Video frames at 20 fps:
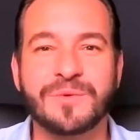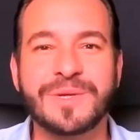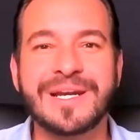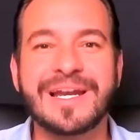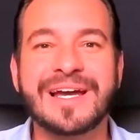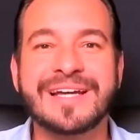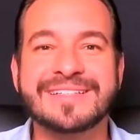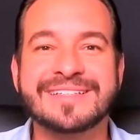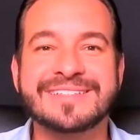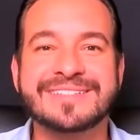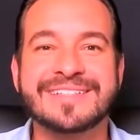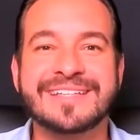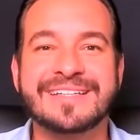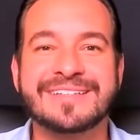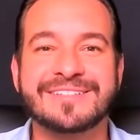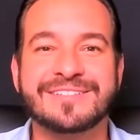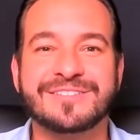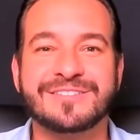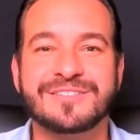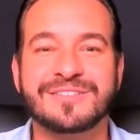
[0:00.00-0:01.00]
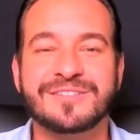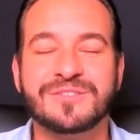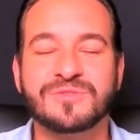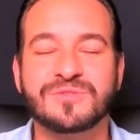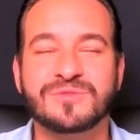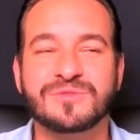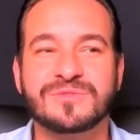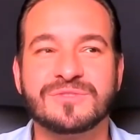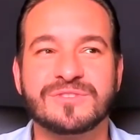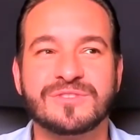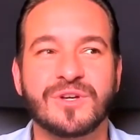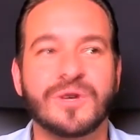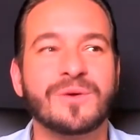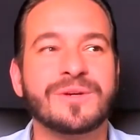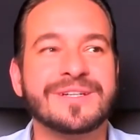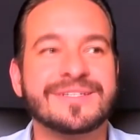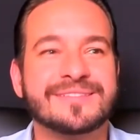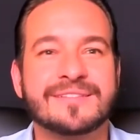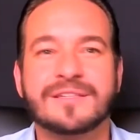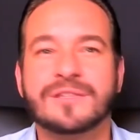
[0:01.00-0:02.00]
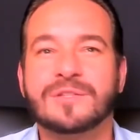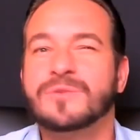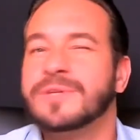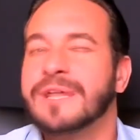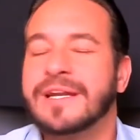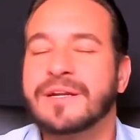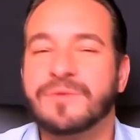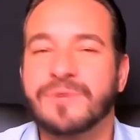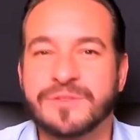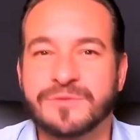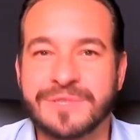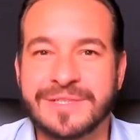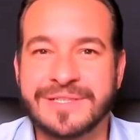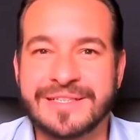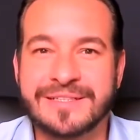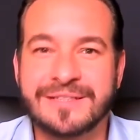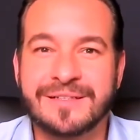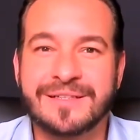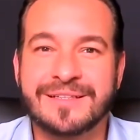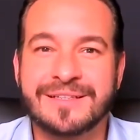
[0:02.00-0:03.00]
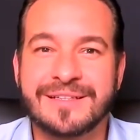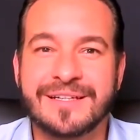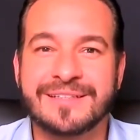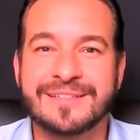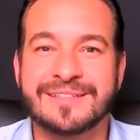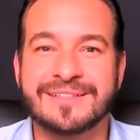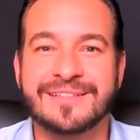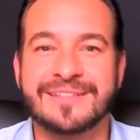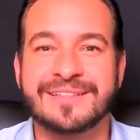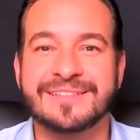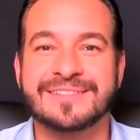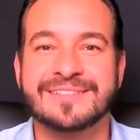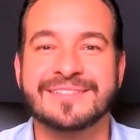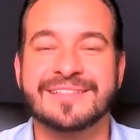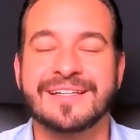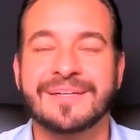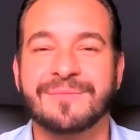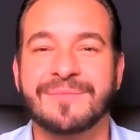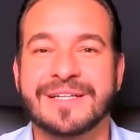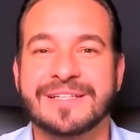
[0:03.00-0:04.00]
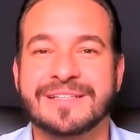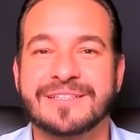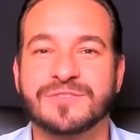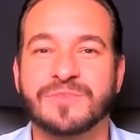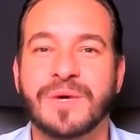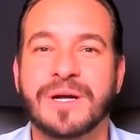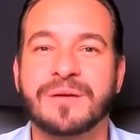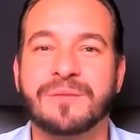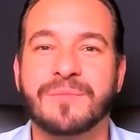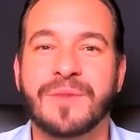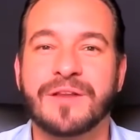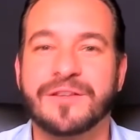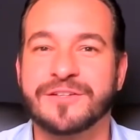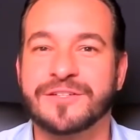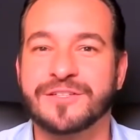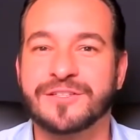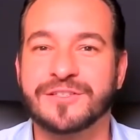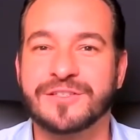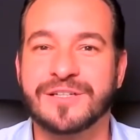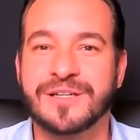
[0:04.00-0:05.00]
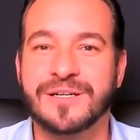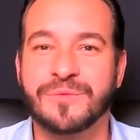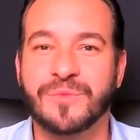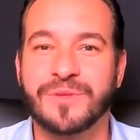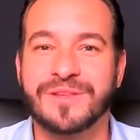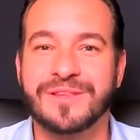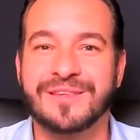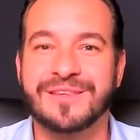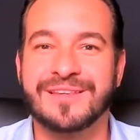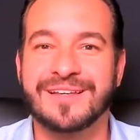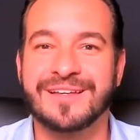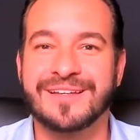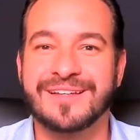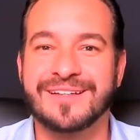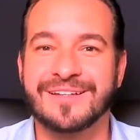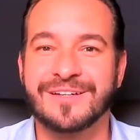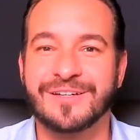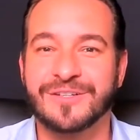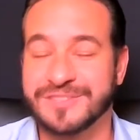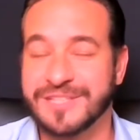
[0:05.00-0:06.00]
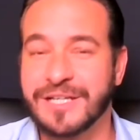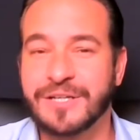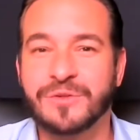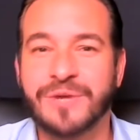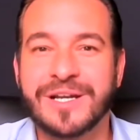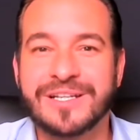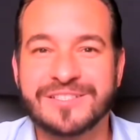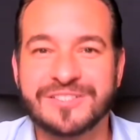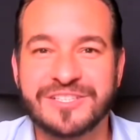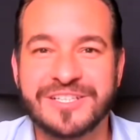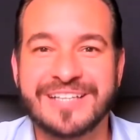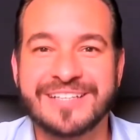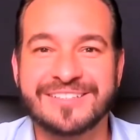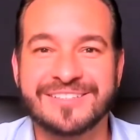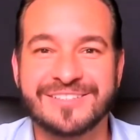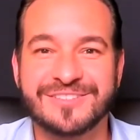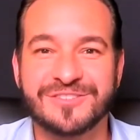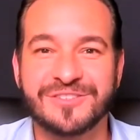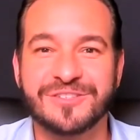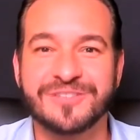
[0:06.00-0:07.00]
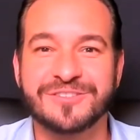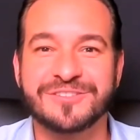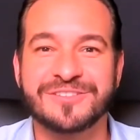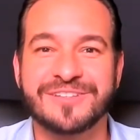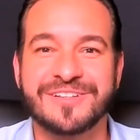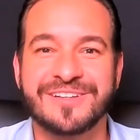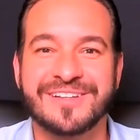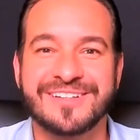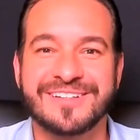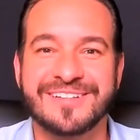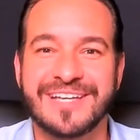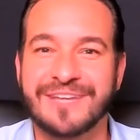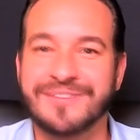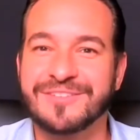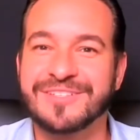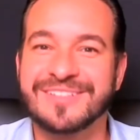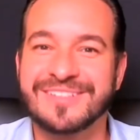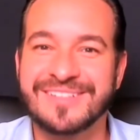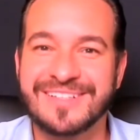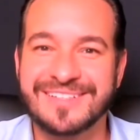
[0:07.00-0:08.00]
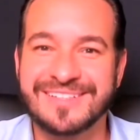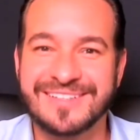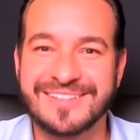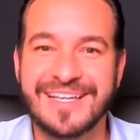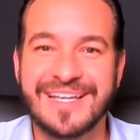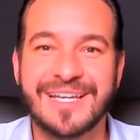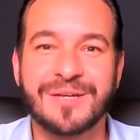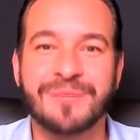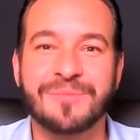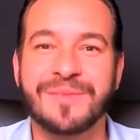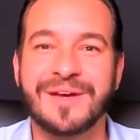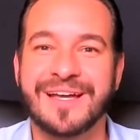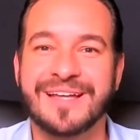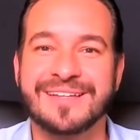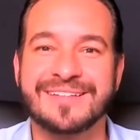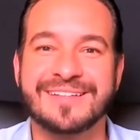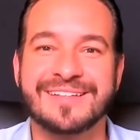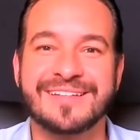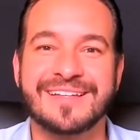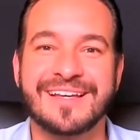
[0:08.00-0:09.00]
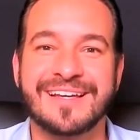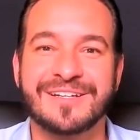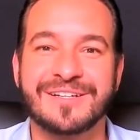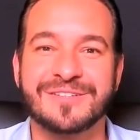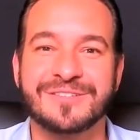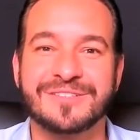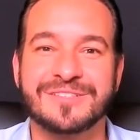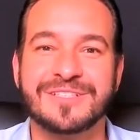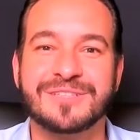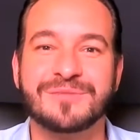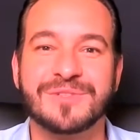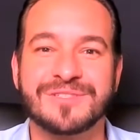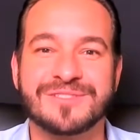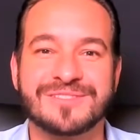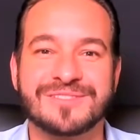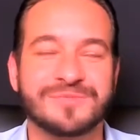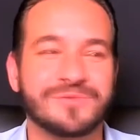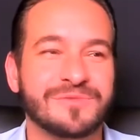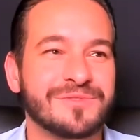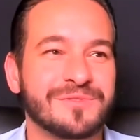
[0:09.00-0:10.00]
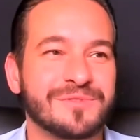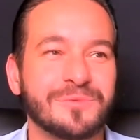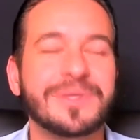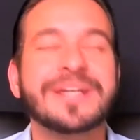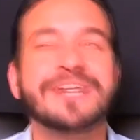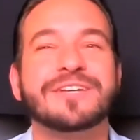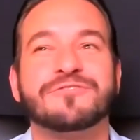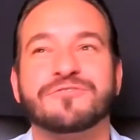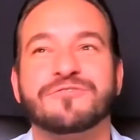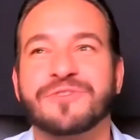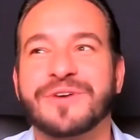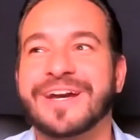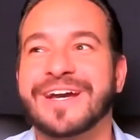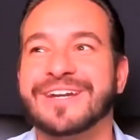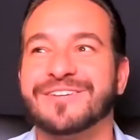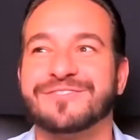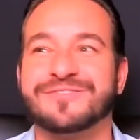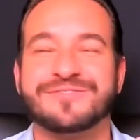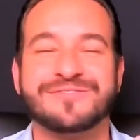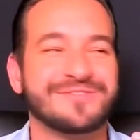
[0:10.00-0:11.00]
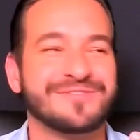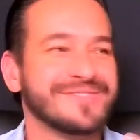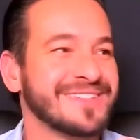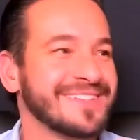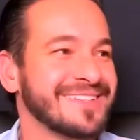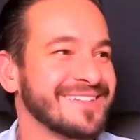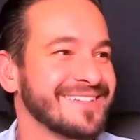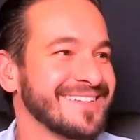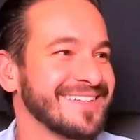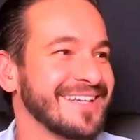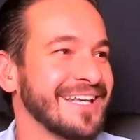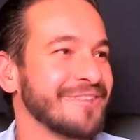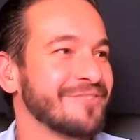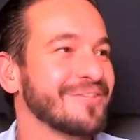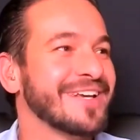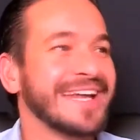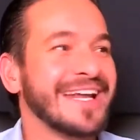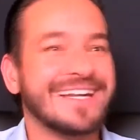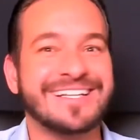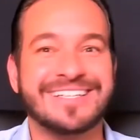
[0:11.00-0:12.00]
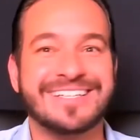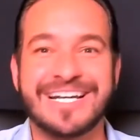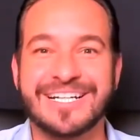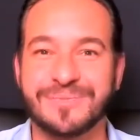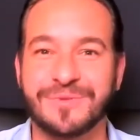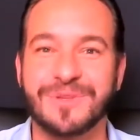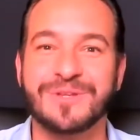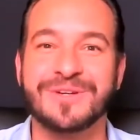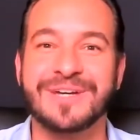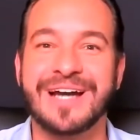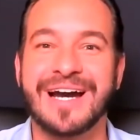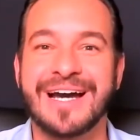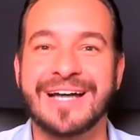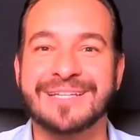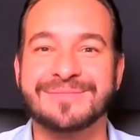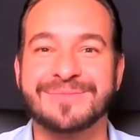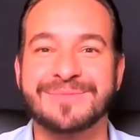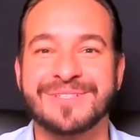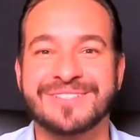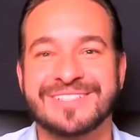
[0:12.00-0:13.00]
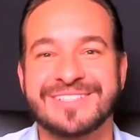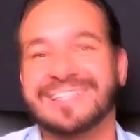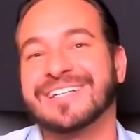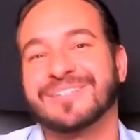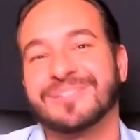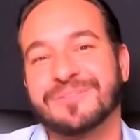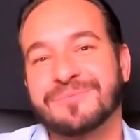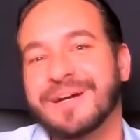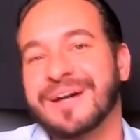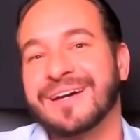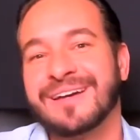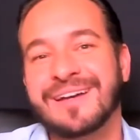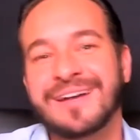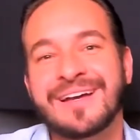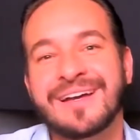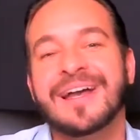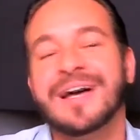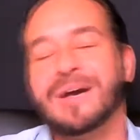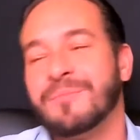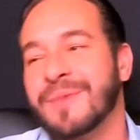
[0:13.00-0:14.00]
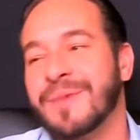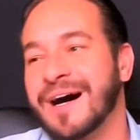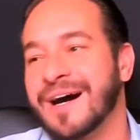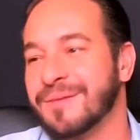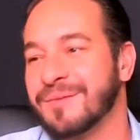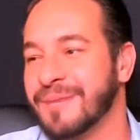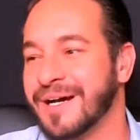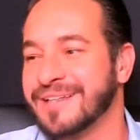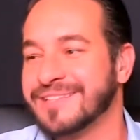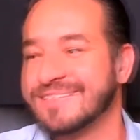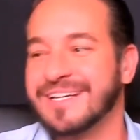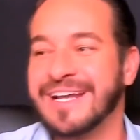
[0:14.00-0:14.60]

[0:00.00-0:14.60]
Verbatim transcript: what I really liked is that you don't exclude anyone really, and there, there's um, like this one mother um, with uh, her son who has a genetic disorder. I think Gavin is name, and and uh, she was really afraid of even getting in touch with you guys because uh, like, my my